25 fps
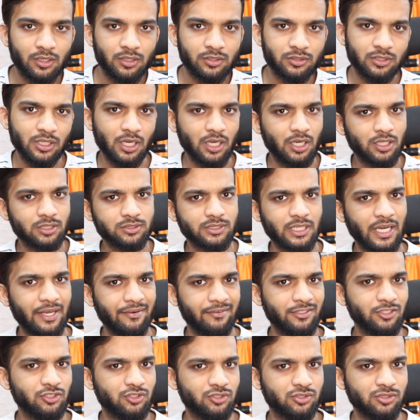the
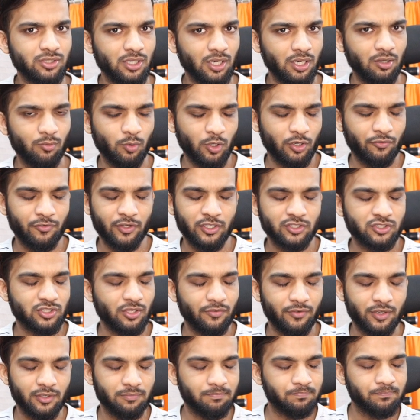current whatever is
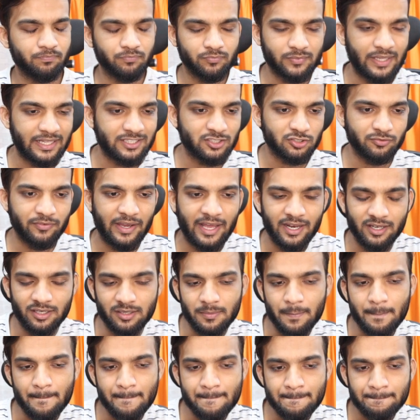given, that's val,
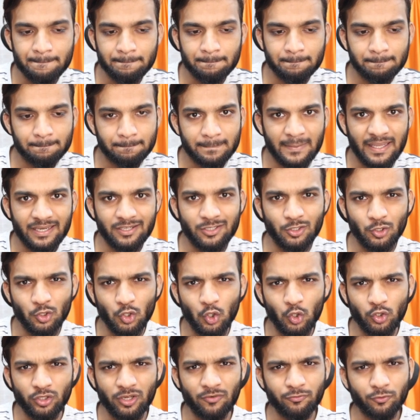then you
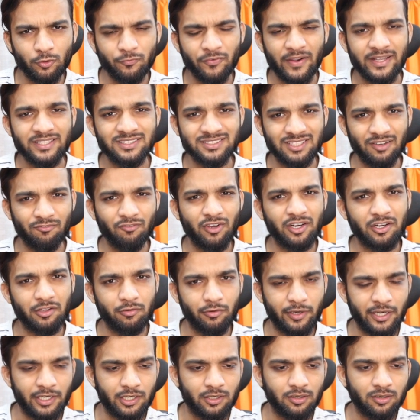know you have to find someone
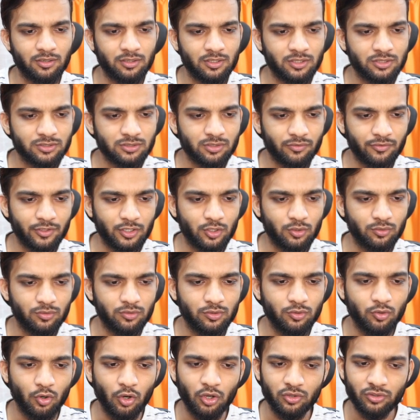greater. So we
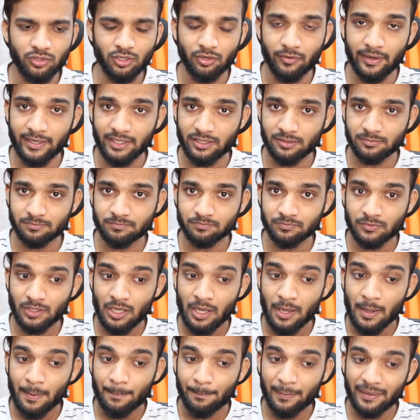go on the right.
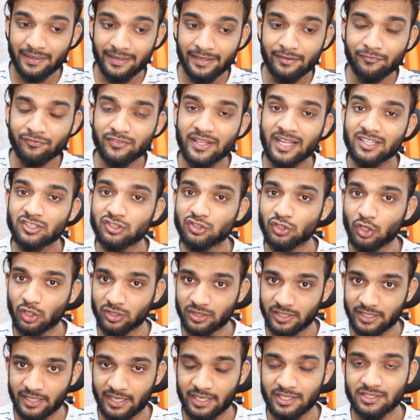But if that's
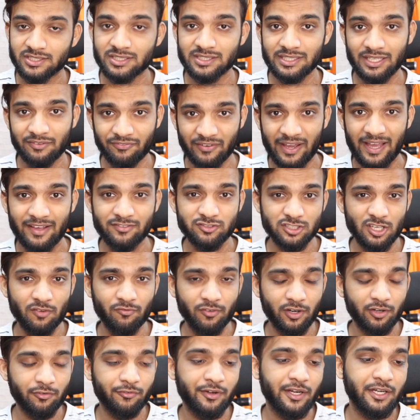not the case, if I have
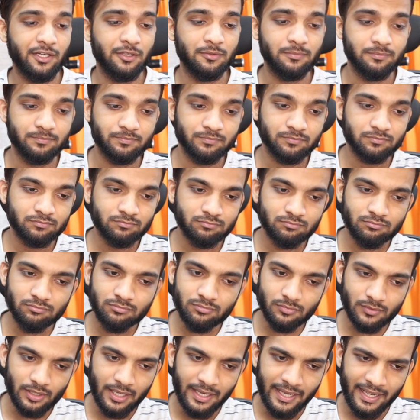someone greater,
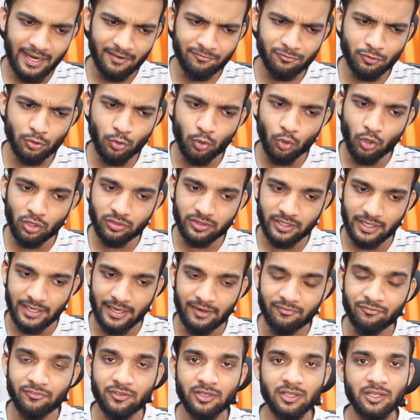I have to go on the
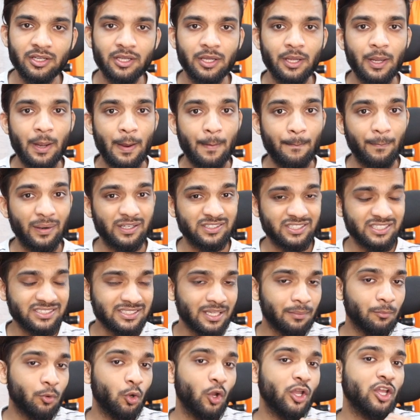left. But since
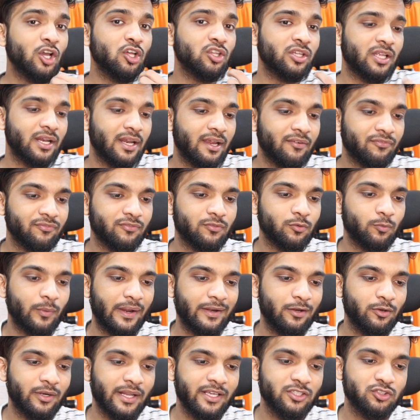I'm going on the left, why
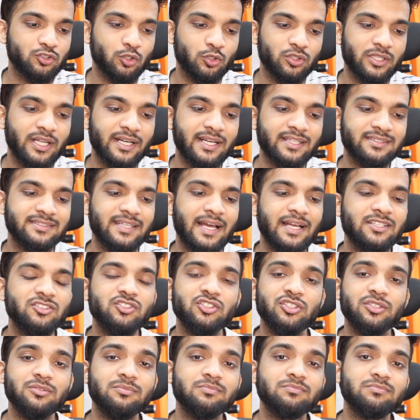don't I store that as the answer?